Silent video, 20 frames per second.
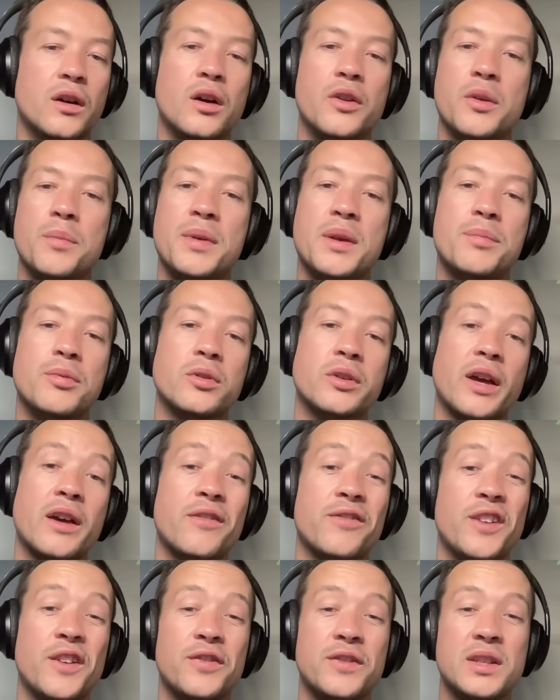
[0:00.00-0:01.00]
Other people
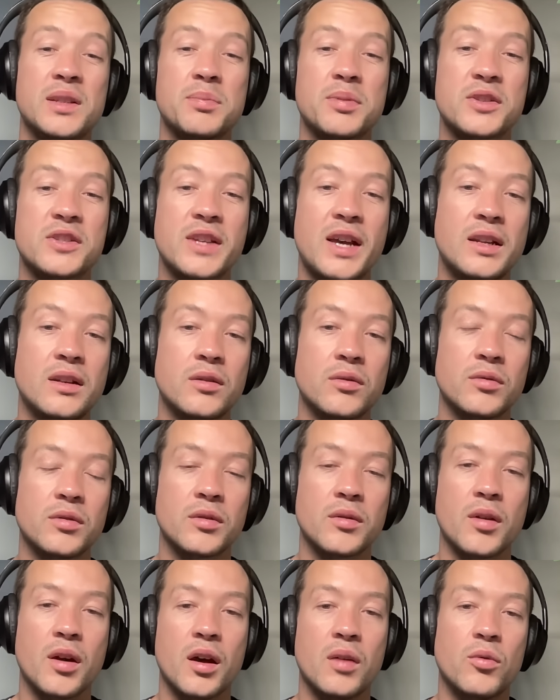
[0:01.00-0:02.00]
get 50%.
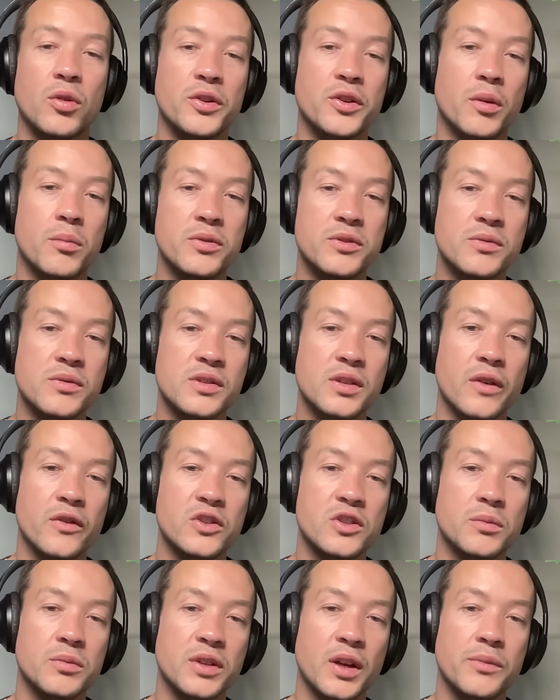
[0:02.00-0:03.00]
What the Ombudsman
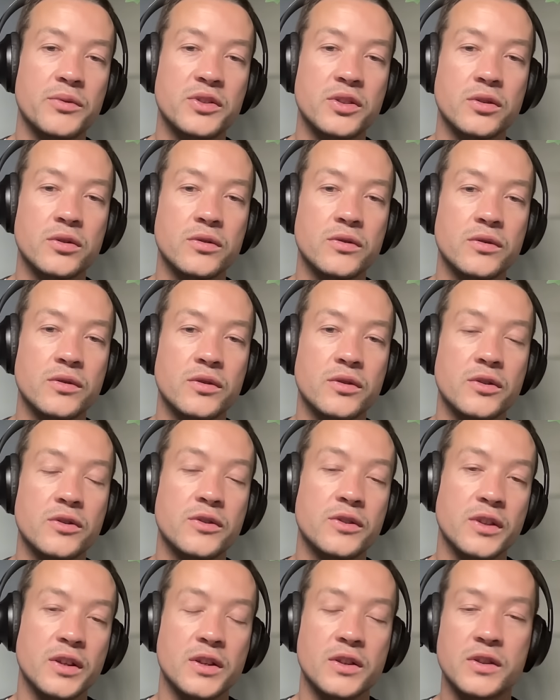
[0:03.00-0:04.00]
service sometimes
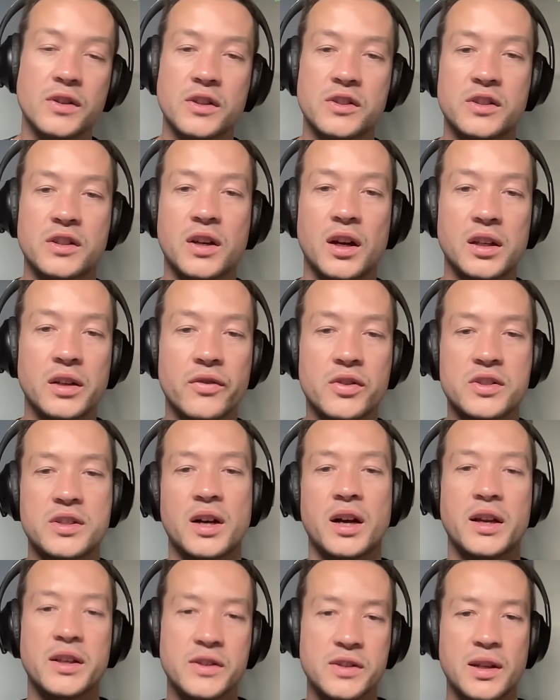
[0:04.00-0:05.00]
does is it's kind of
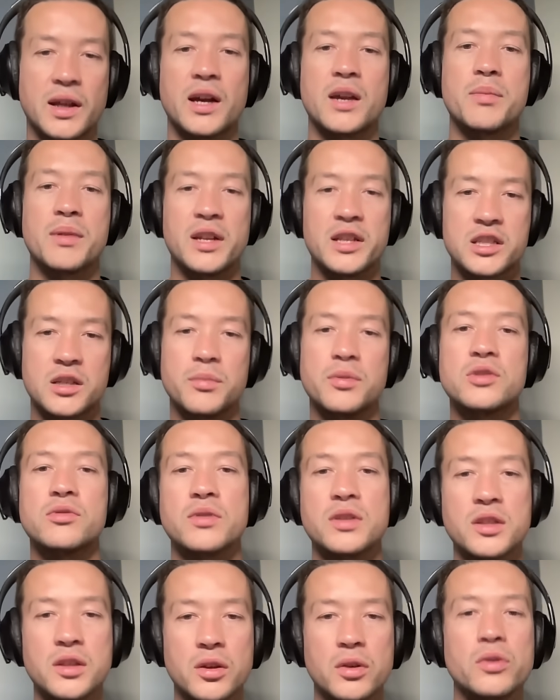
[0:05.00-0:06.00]
assigns liability
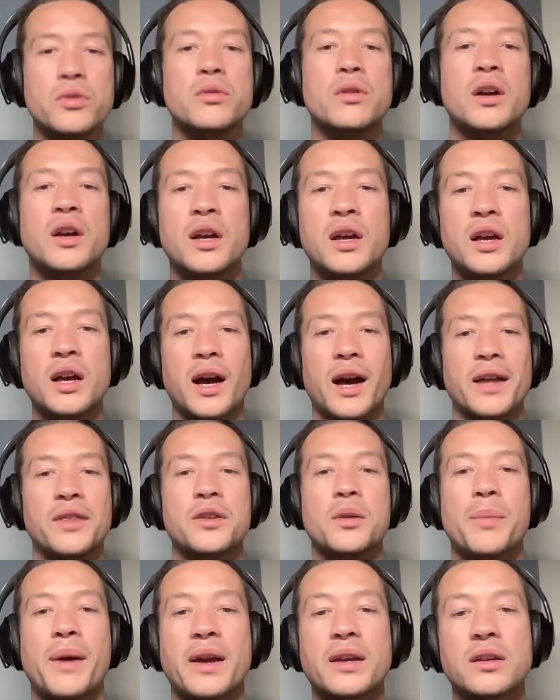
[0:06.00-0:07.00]
between you
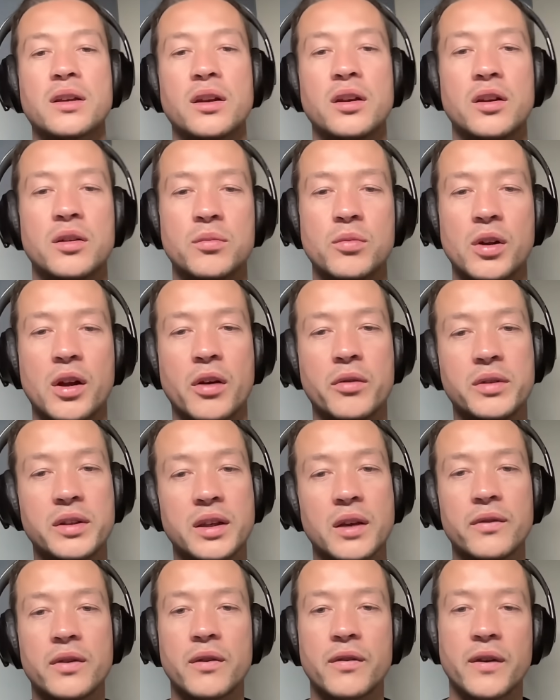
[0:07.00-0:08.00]
and the bank, and will
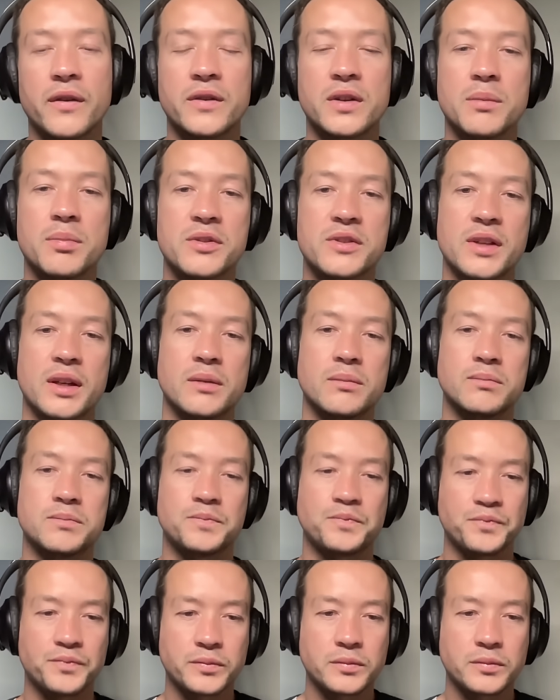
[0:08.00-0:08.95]
only give you 50%.